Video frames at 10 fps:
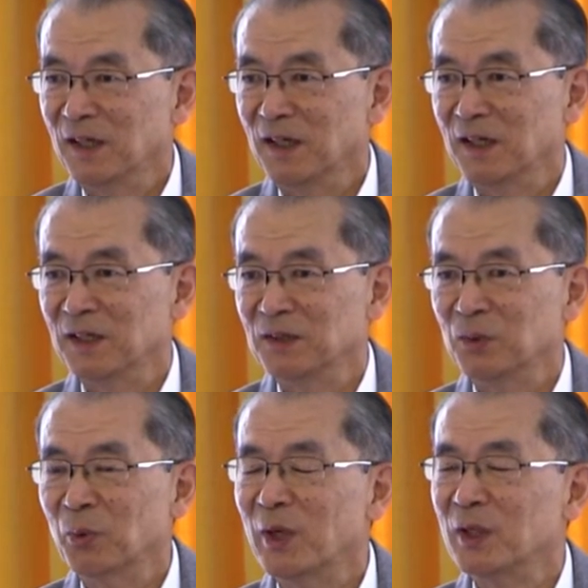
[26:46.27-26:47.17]

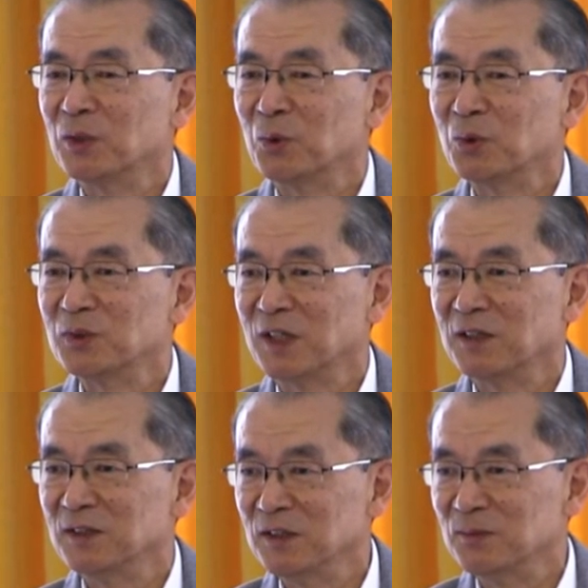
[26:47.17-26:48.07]
or God
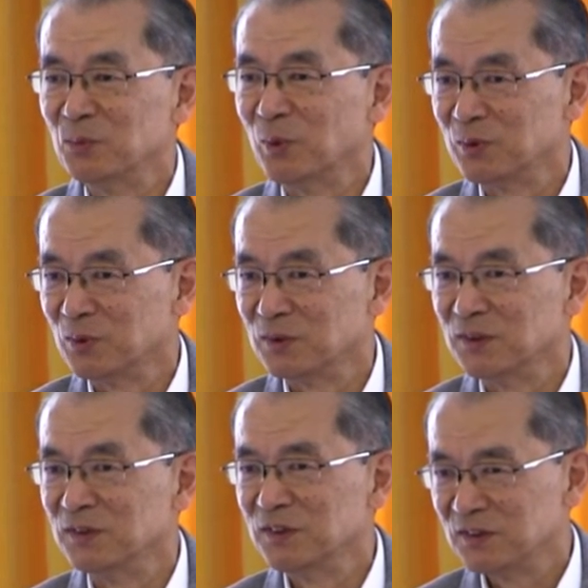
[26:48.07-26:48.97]
can leave or not.
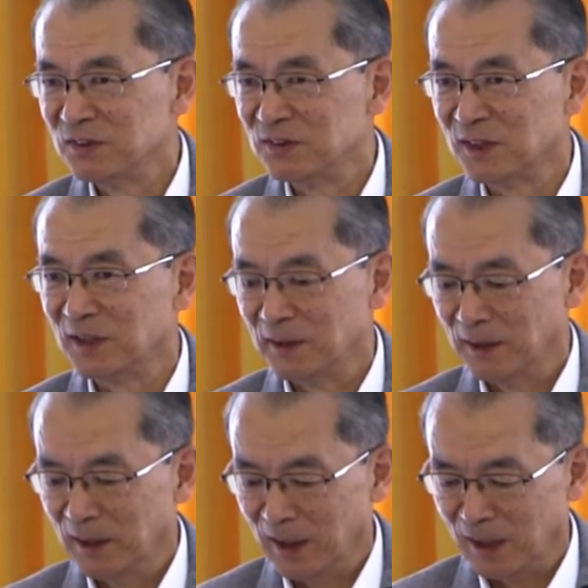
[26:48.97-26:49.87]
This is a
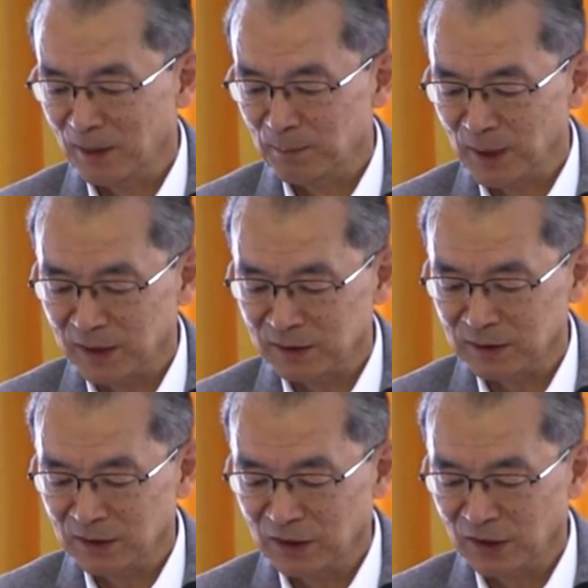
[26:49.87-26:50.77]

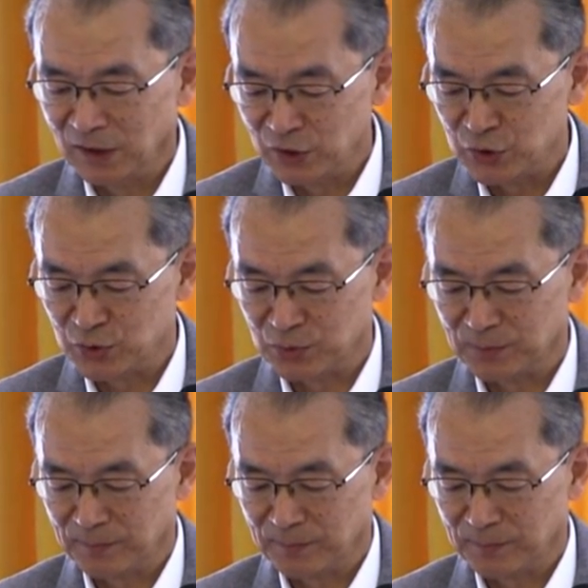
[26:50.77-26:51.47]
main issue.